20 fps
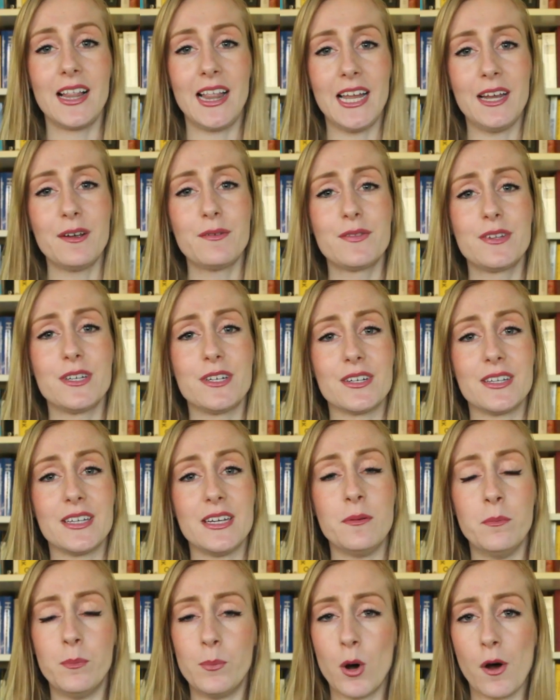lived an
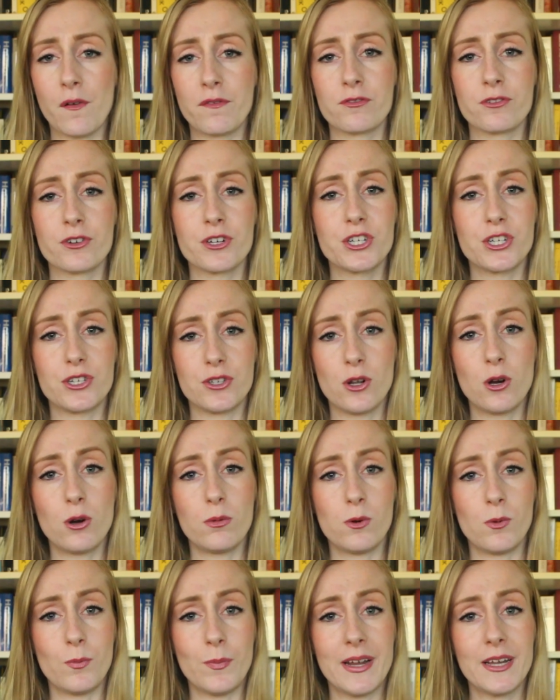impoverished
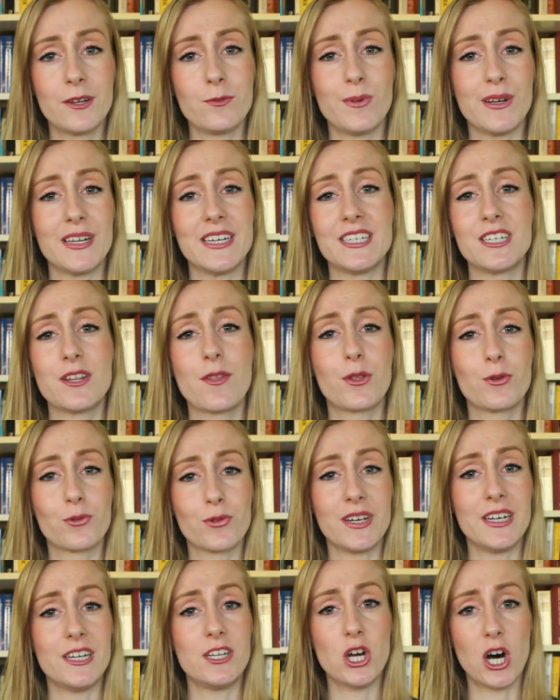nobleman with his
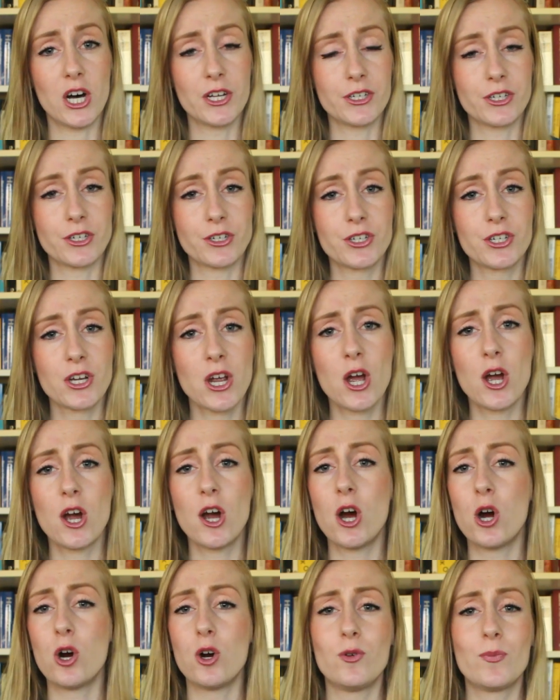three daughters,
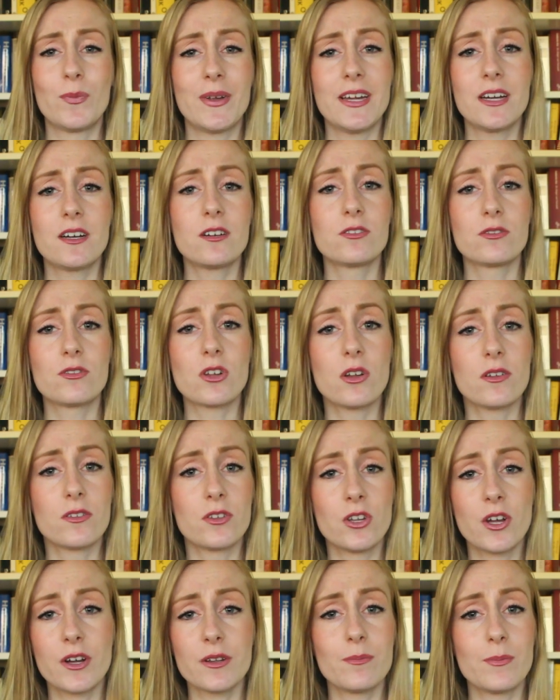whom he could
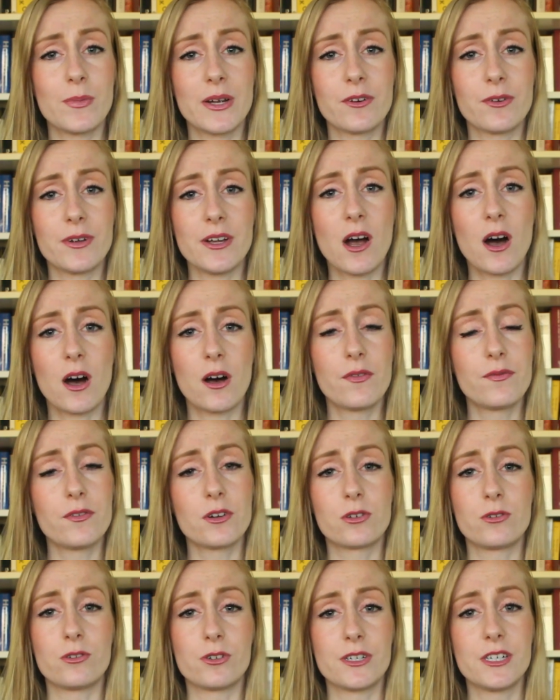not marry off
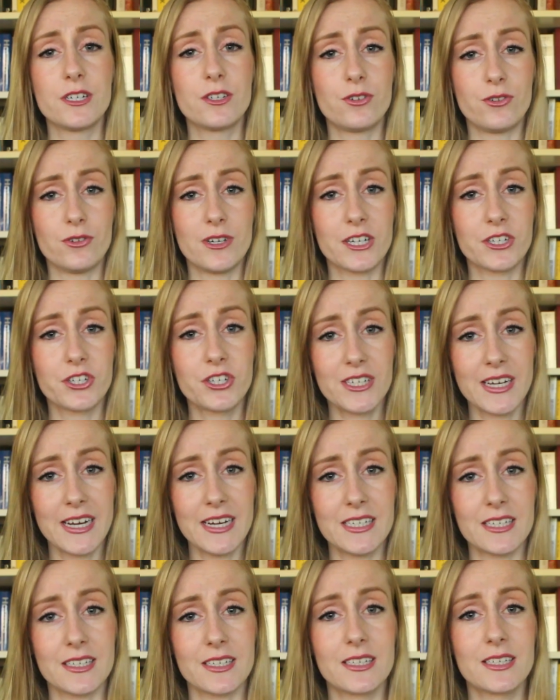according to their
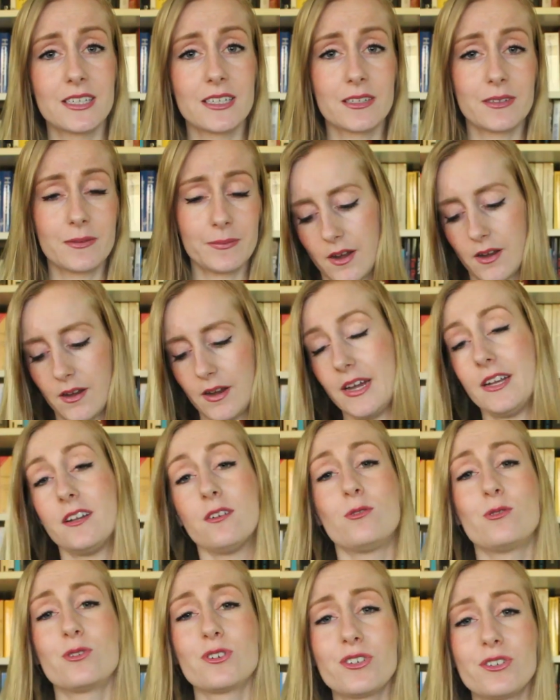status. In
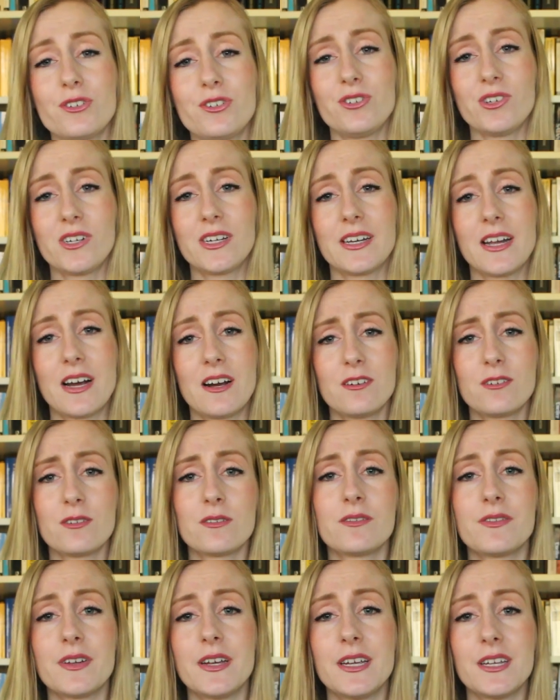order to get out
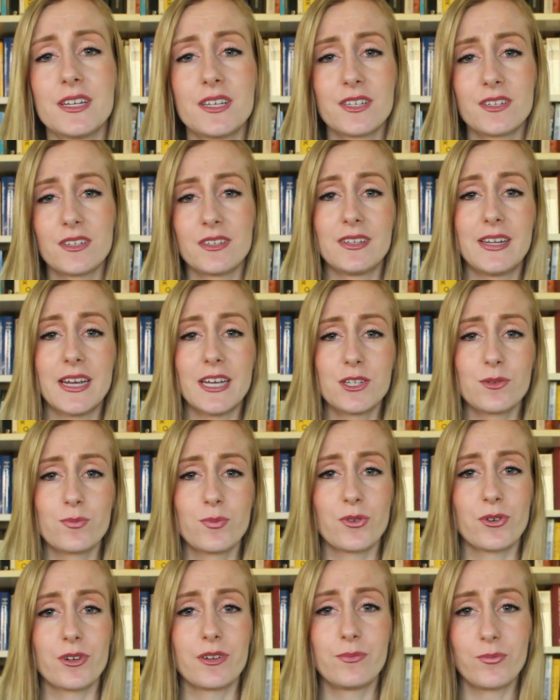of his
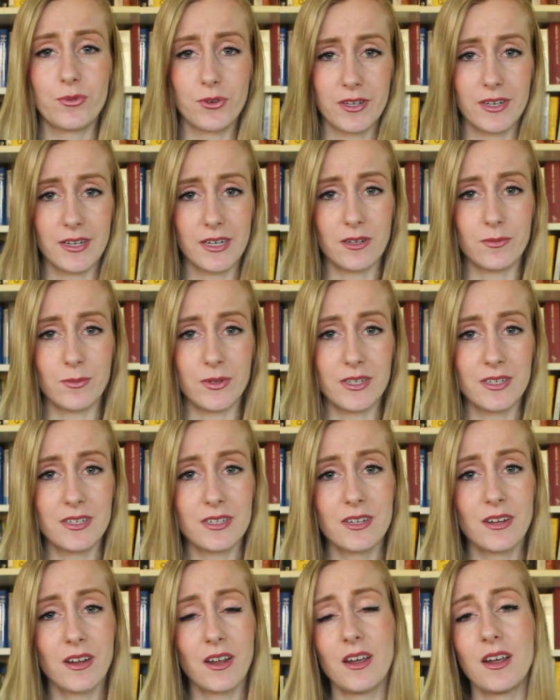desperate
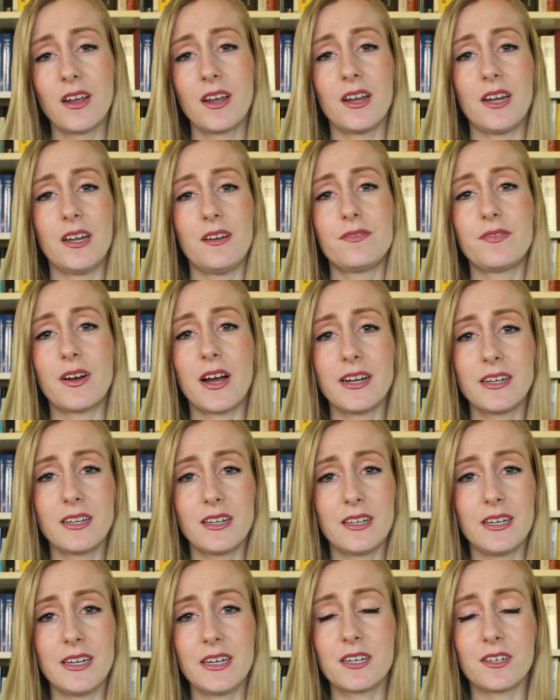predicament, he
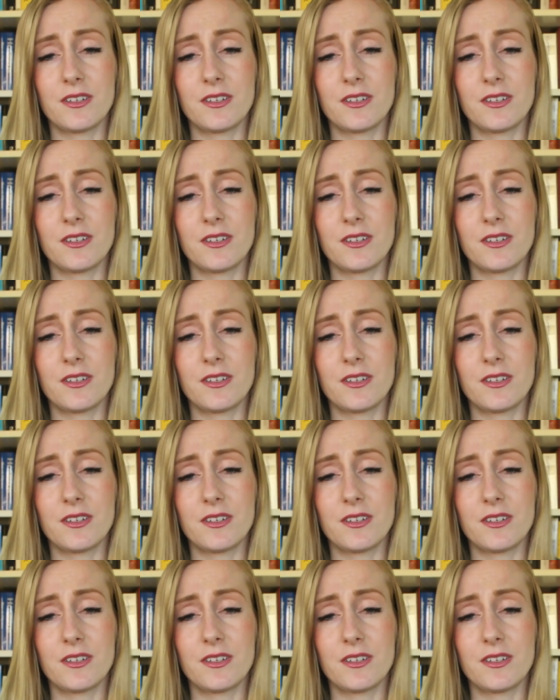finally